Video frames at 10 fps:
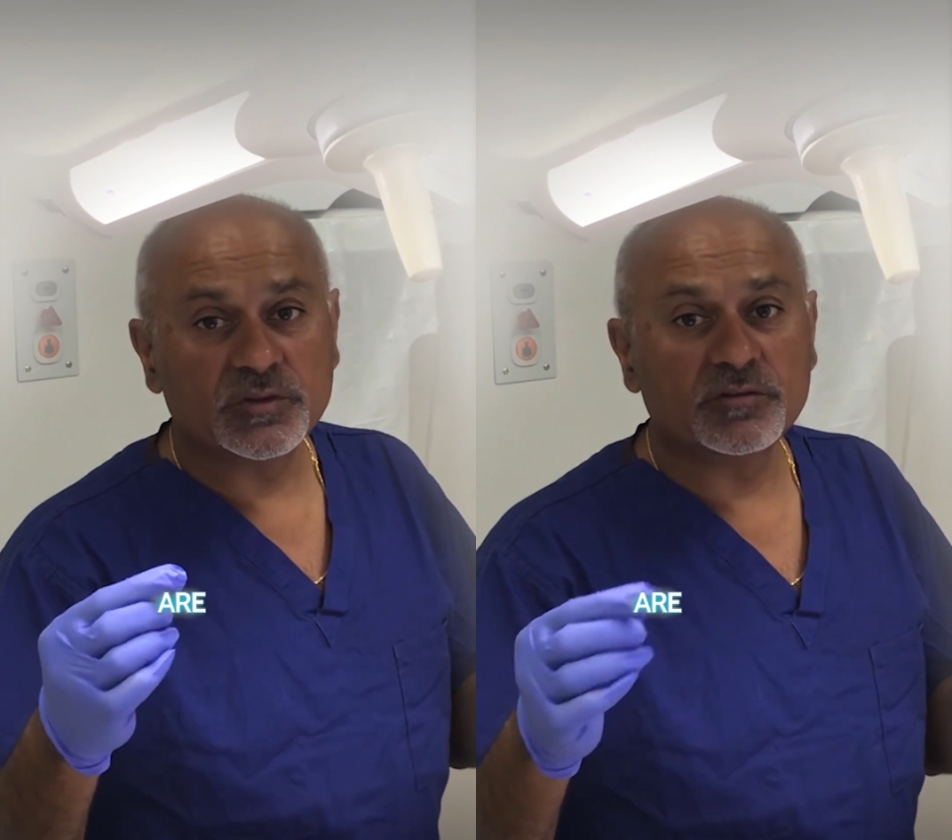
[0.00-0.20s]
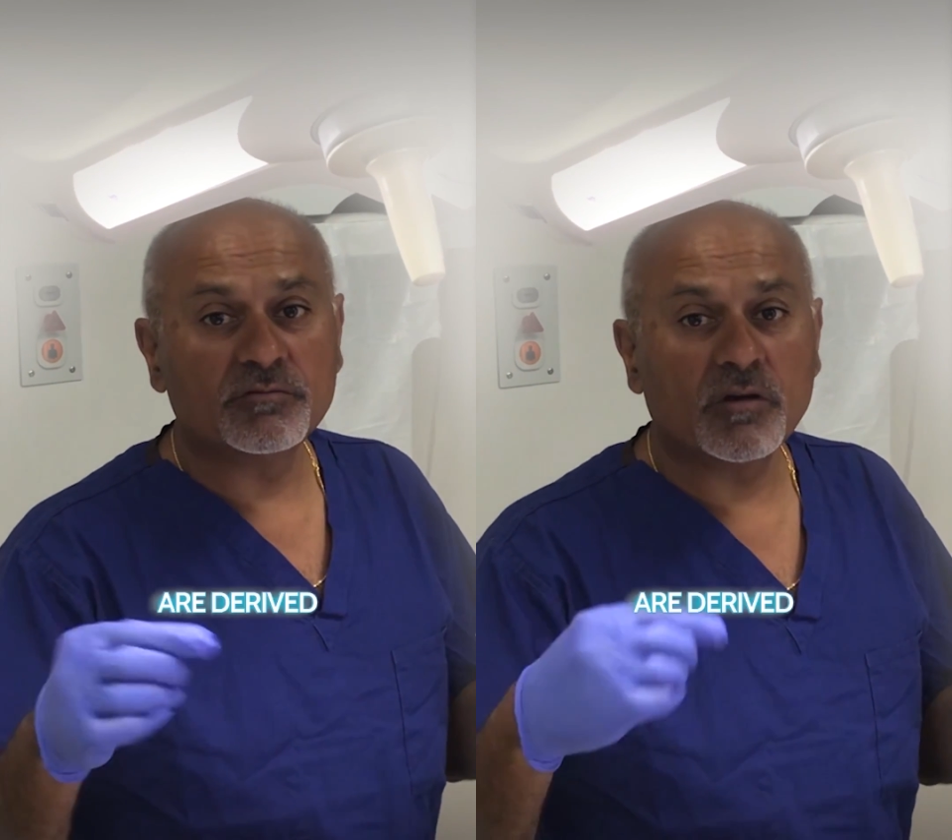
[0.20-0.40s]

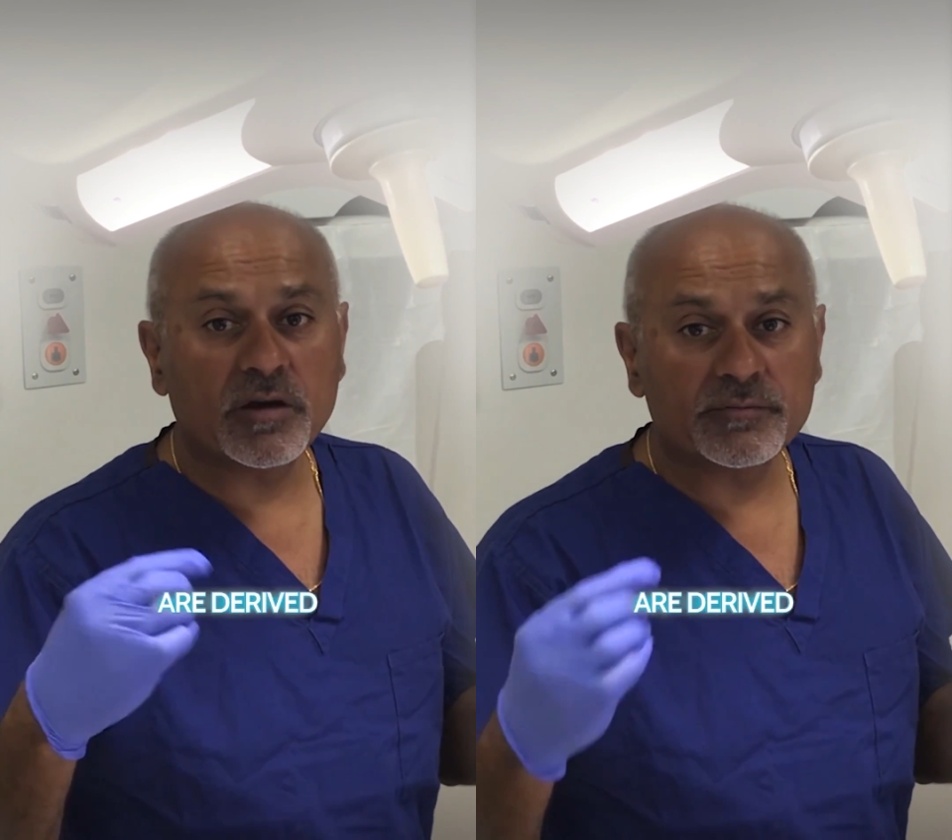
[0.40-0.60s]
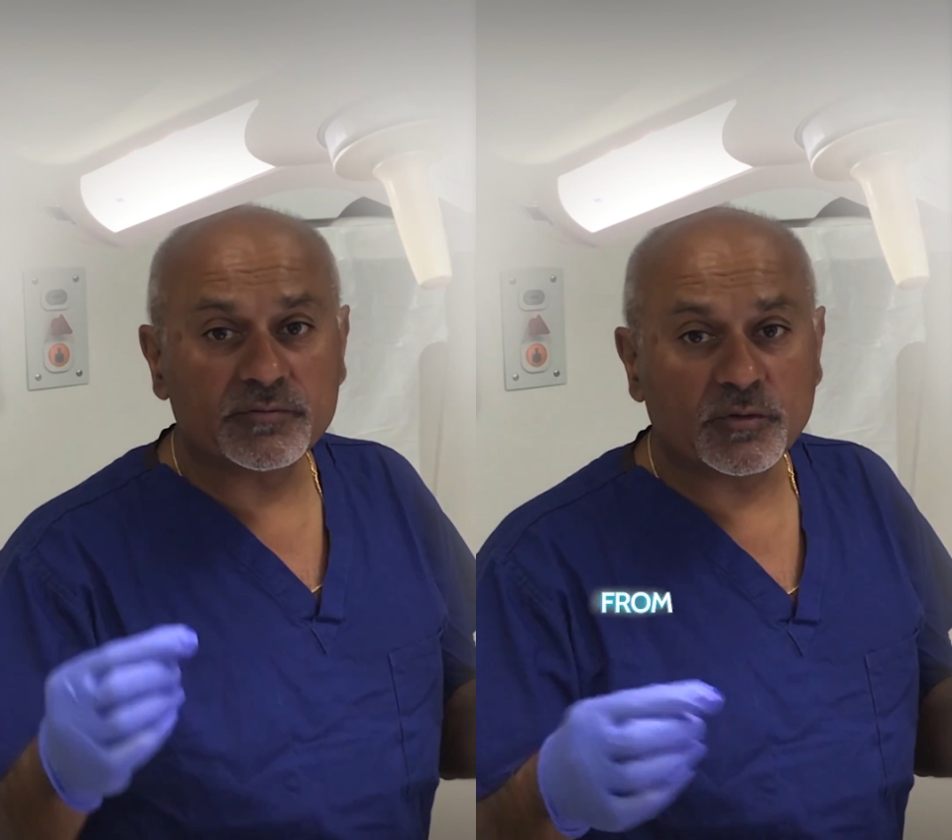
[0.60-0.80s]
are
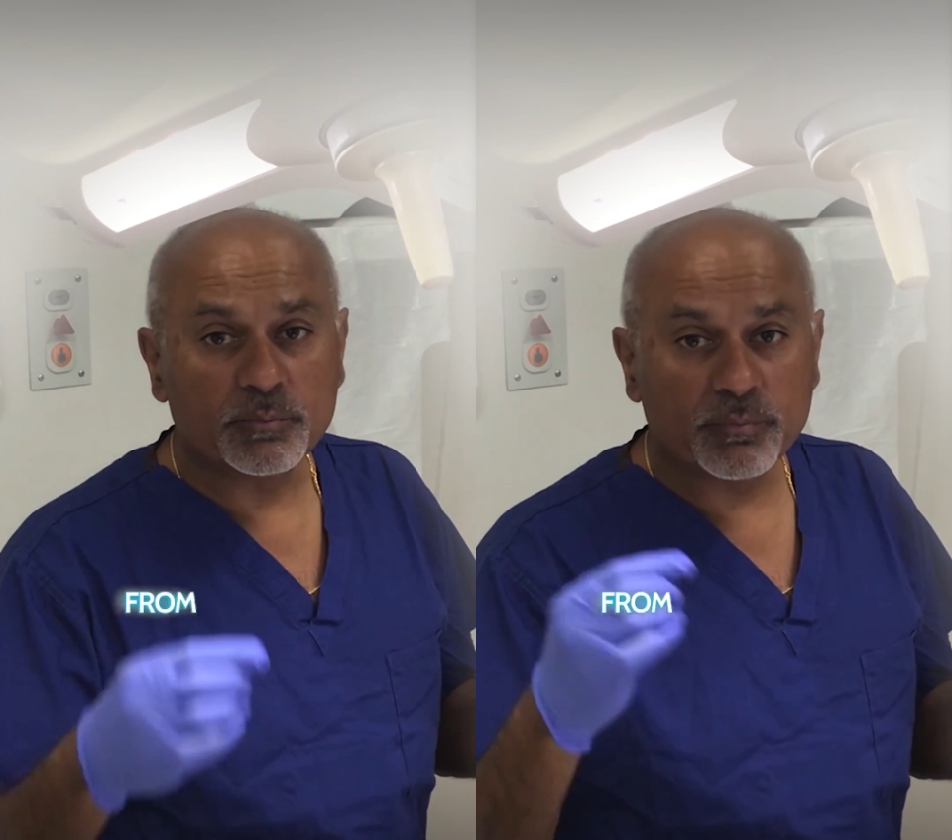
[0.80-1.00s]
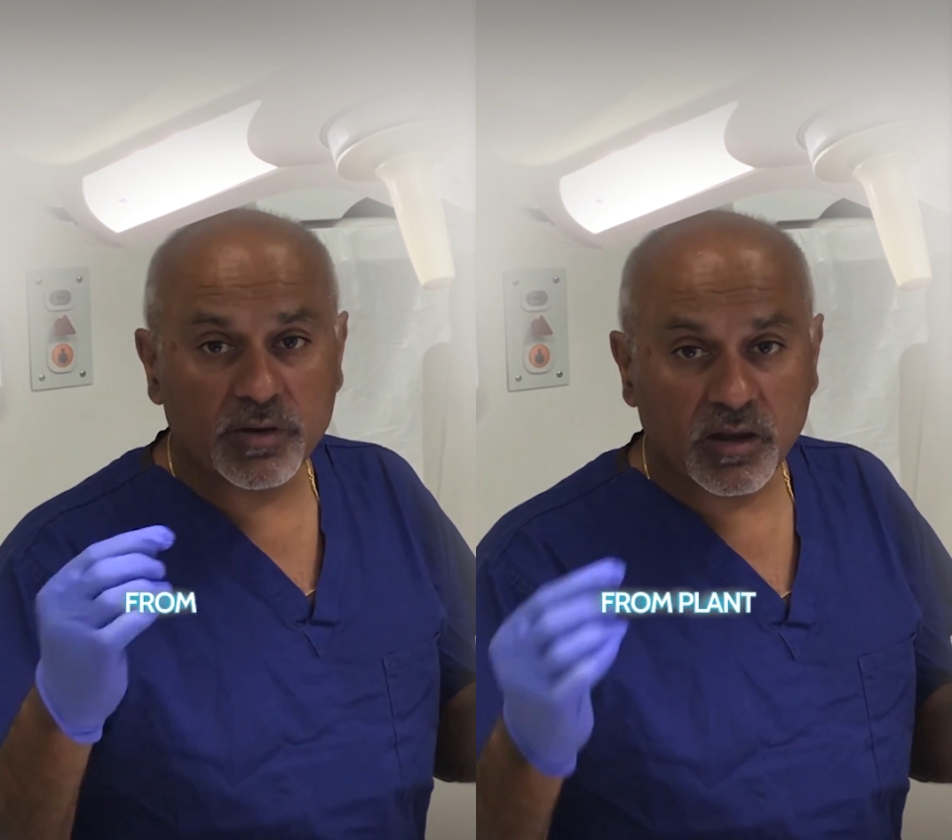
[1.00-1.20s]
derived
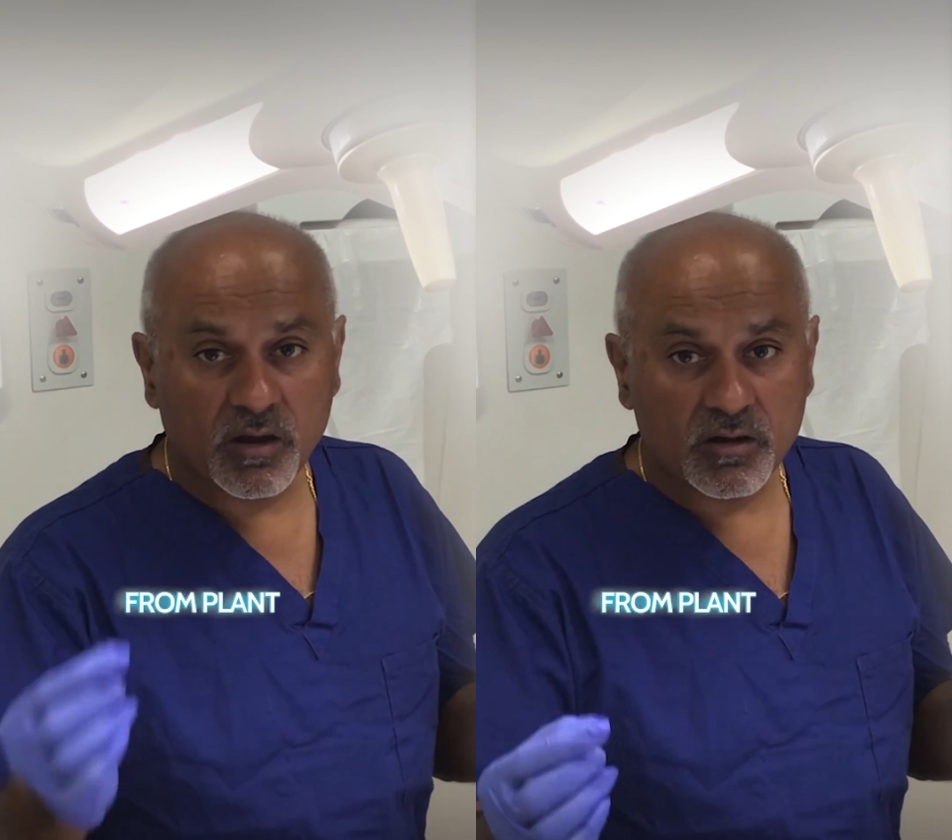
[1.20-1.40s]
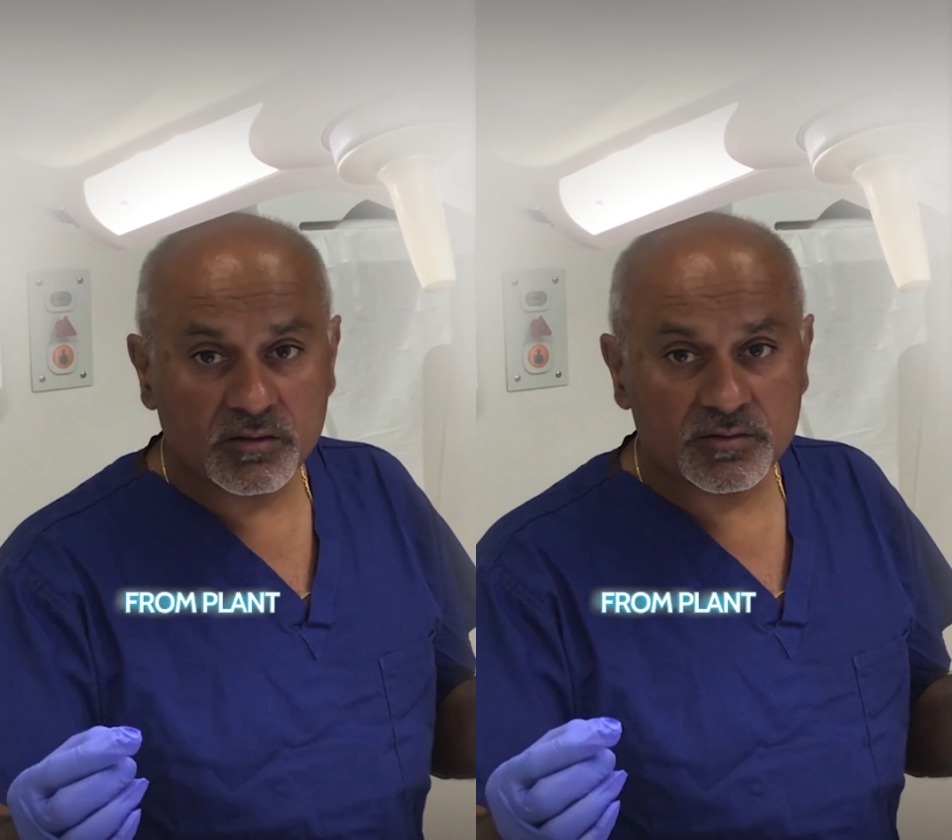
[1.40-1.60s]
from
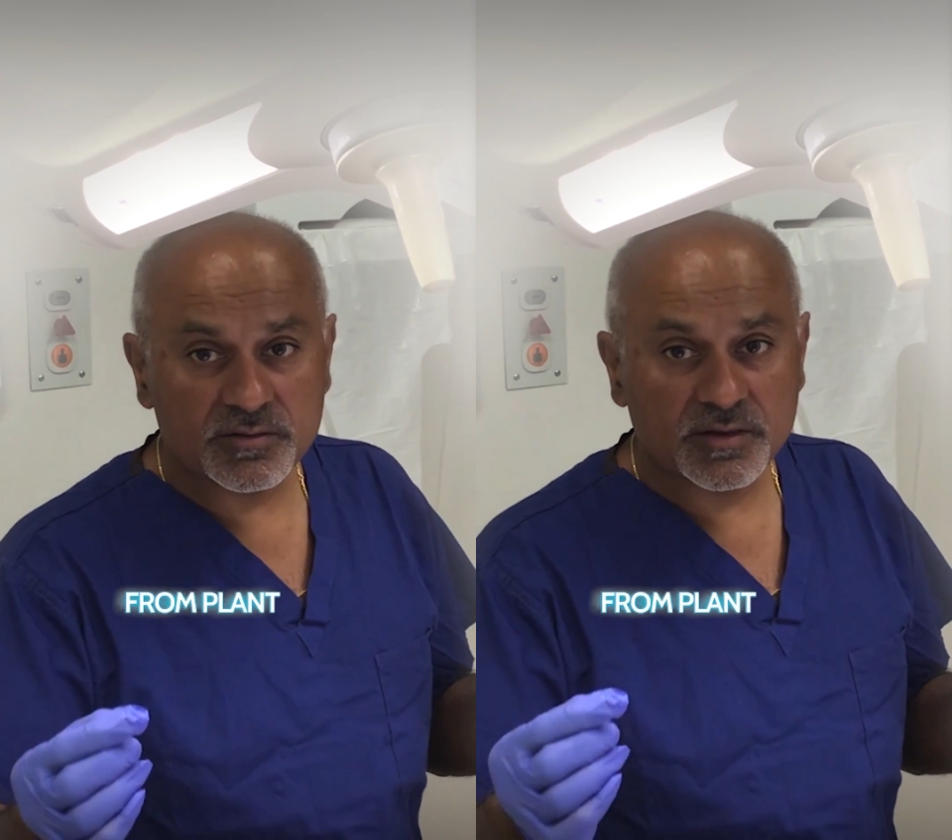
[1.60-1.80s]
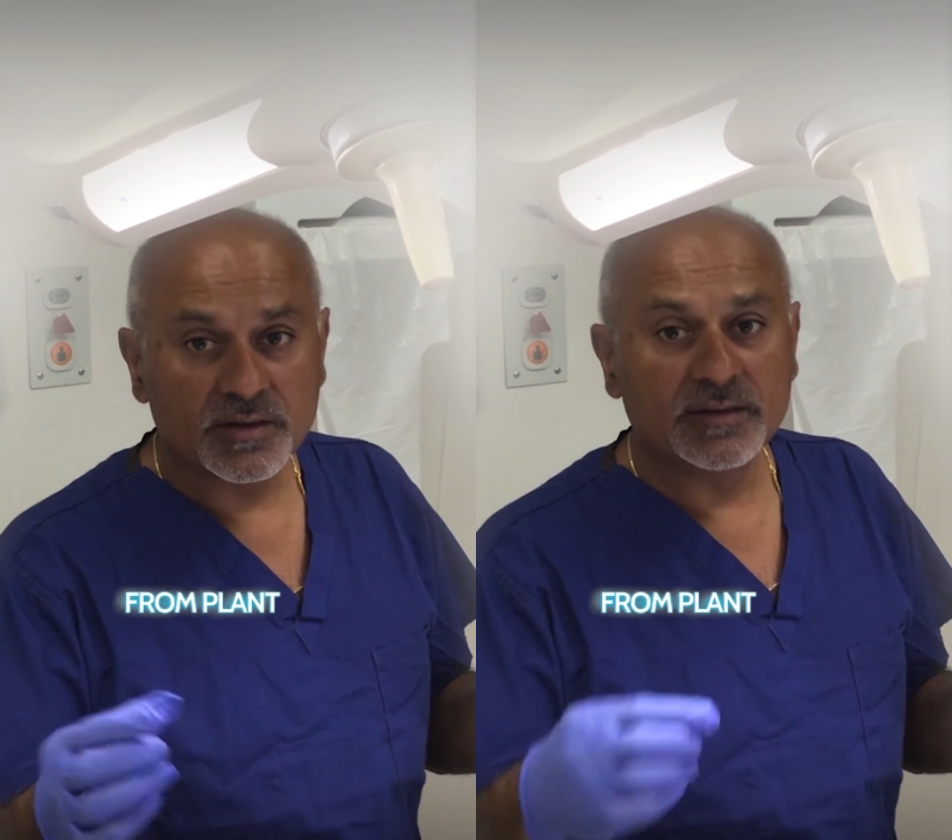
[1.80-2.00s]
plant